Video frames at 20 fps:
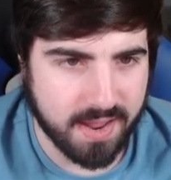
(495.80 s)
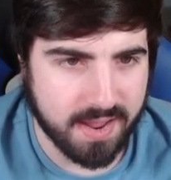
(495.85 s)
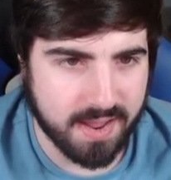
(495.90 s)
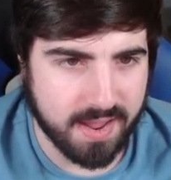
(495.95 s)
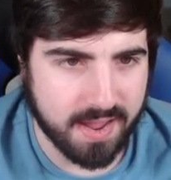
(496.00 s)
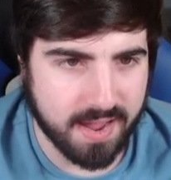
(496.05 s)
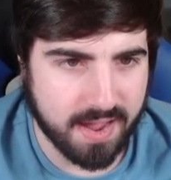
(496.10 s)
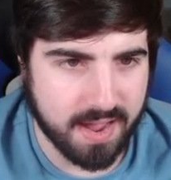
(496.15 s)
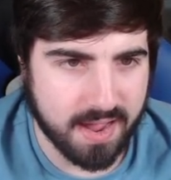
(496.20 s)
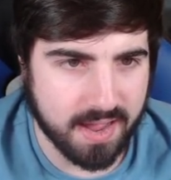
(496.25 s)

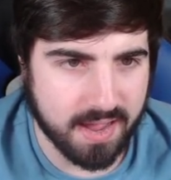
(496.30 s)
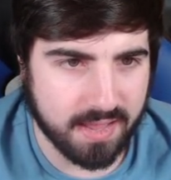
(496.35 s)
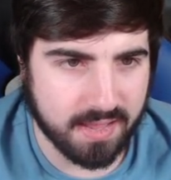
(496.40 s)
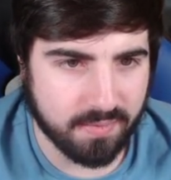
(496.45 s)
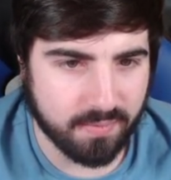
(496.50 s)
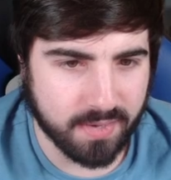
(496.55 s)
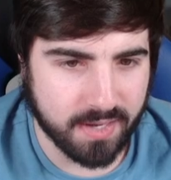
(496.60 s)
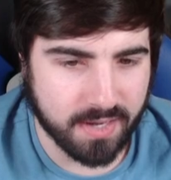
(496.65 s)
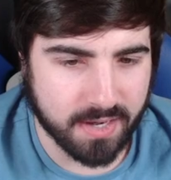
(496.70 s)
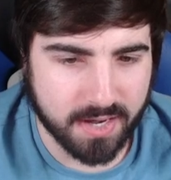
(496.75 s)

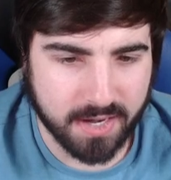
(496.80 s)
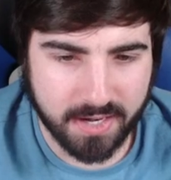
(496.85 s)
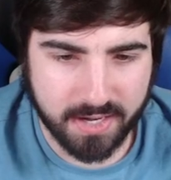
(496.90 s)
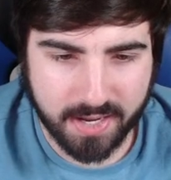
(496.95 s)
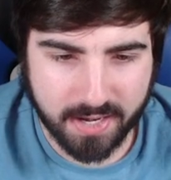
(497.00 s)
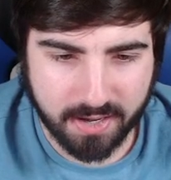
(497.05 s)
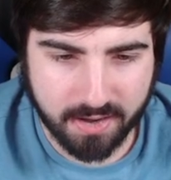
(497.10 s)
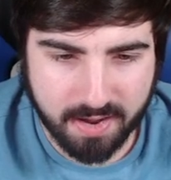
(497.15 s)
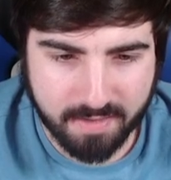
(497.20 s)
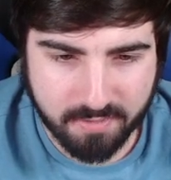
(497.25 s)
Well, you're going to
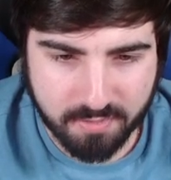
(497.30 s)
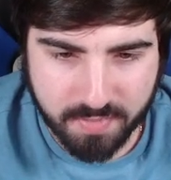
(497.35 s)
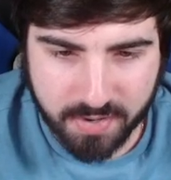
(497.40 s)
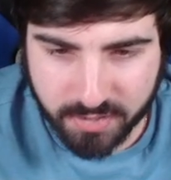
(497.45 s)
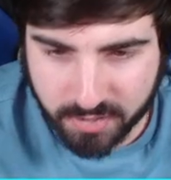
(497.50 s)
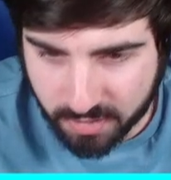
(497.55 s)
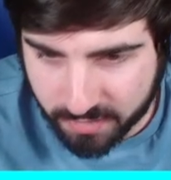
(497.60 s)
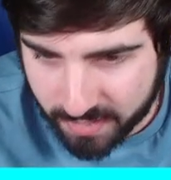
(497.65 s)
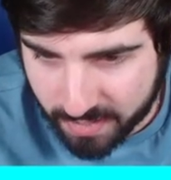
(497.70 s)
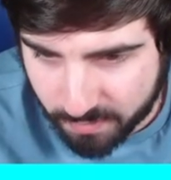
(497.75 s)
get a
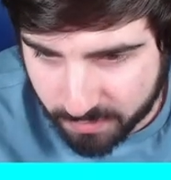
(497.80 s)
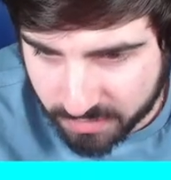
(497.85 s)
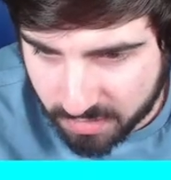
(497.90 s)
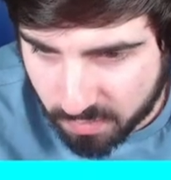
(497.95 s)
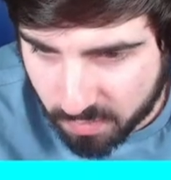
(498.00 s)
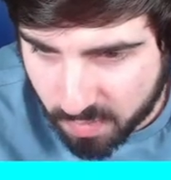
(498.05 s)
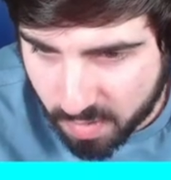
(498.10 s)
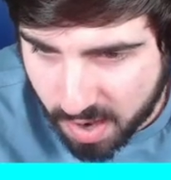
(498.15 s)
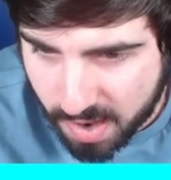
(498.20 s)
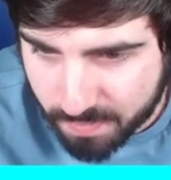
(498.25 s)
confirmation on that with
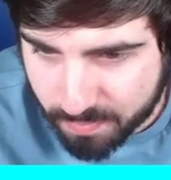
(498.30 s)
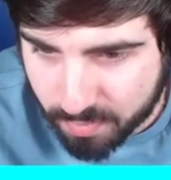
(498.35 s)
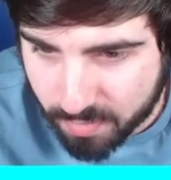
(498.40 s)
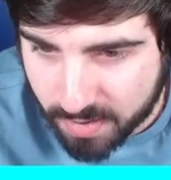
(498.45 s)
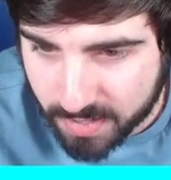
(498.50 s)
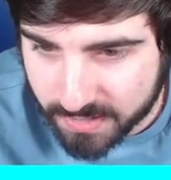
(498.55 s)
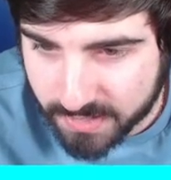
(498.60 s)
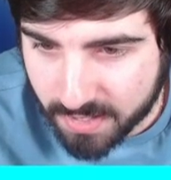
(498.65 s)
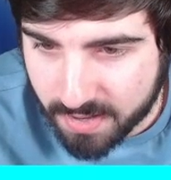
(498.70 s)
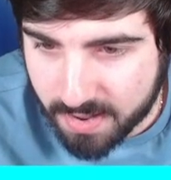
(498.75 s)
the raw
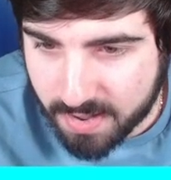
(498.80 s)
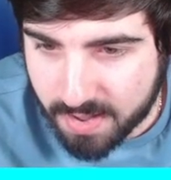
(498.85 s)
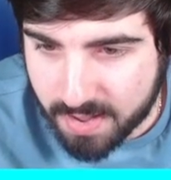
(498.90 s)
price.